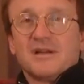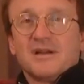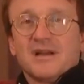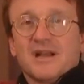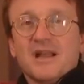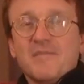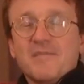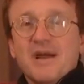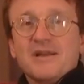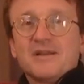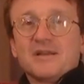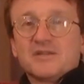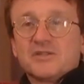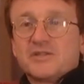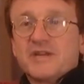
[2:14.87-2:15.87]
a
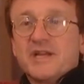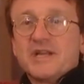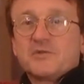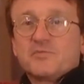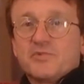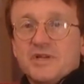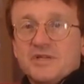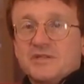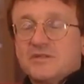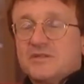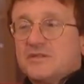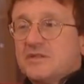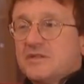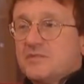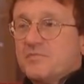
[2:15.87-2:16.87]
commanding stage
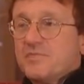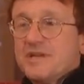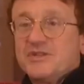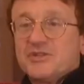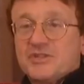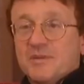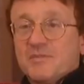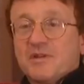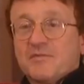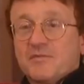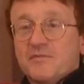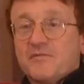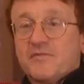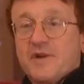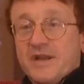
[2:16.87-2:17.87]
presence has pinched something
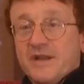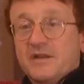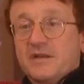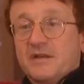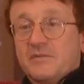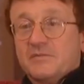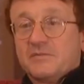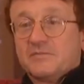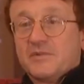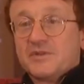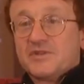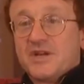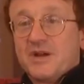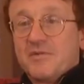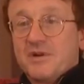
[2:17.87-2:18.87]
from Fred at one
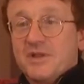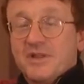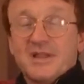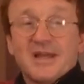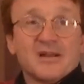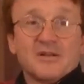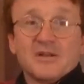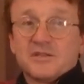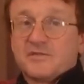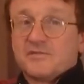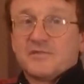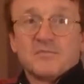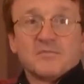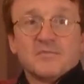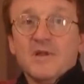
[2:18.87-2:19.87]
time or another. That goes
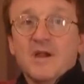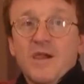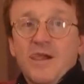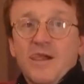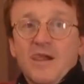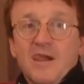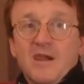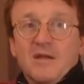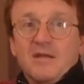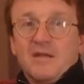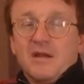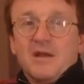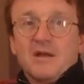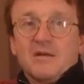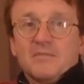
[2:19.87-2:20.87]
from,
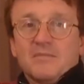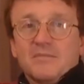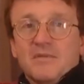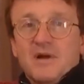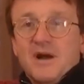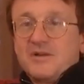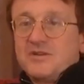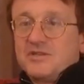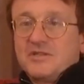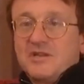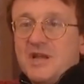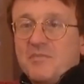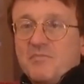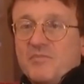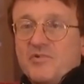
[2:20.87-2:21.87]
you know, artists
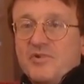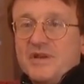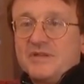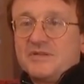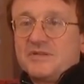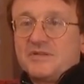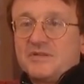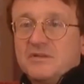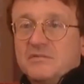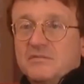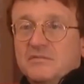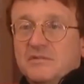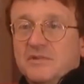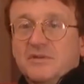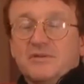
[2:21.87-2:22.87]
like Prince
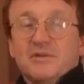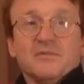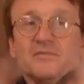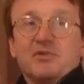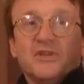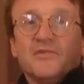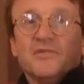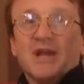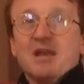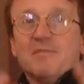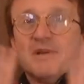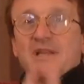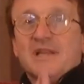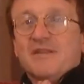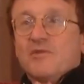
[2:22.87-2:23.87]
and you name
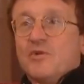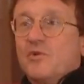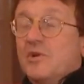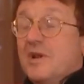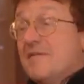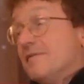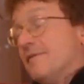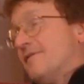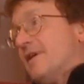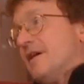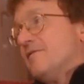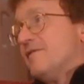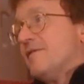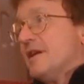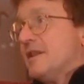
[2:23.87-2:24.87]
it. They've all, in
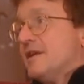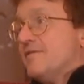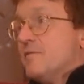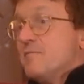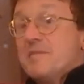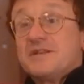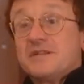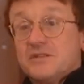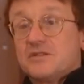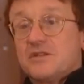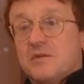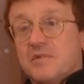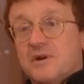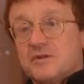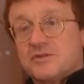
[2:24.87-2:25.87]
fact, they've admitted
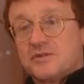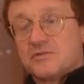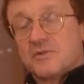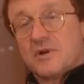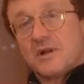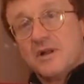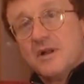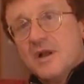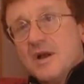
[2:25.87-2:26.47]
so much as well.